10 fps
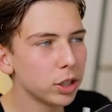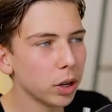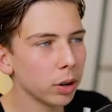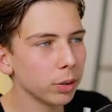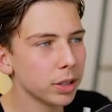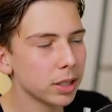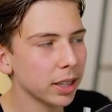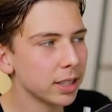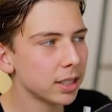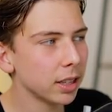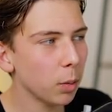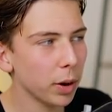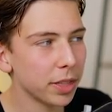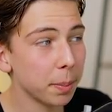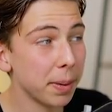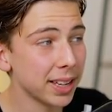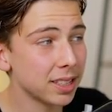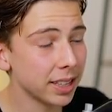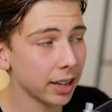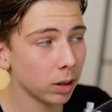the genres listed with the
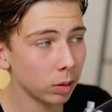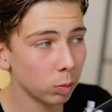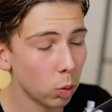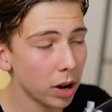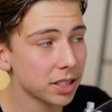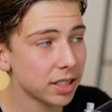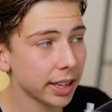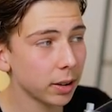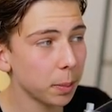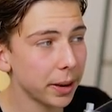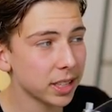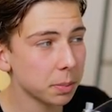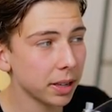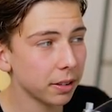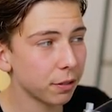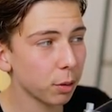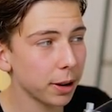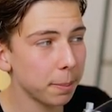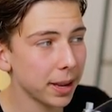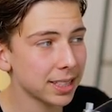best single, worst single, best mean of
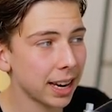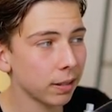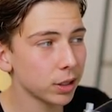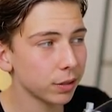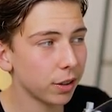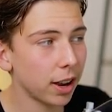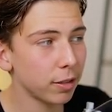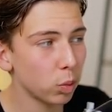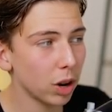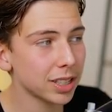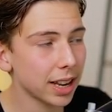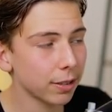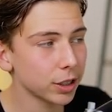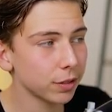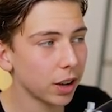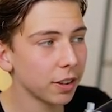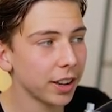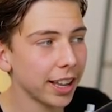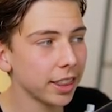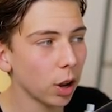3, best average of 5, worst average of 5,
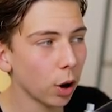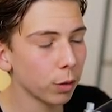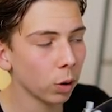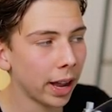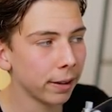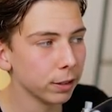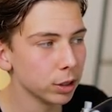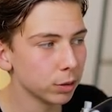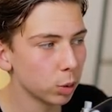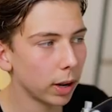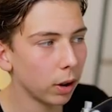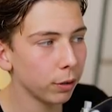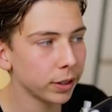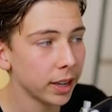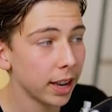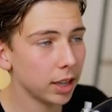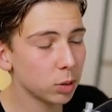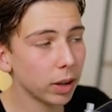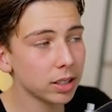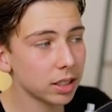and the overall average of 12, as
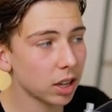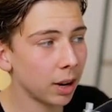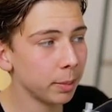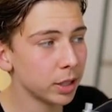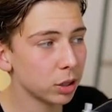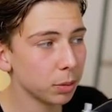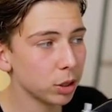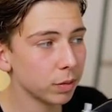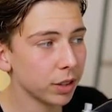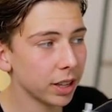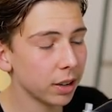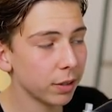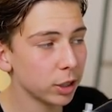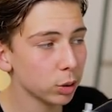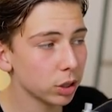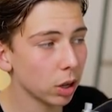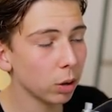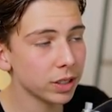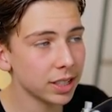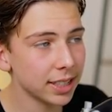well as the time distribution for the individual
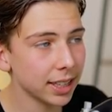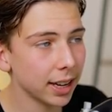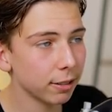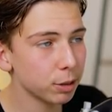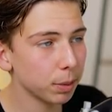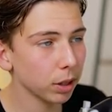solves and DNFs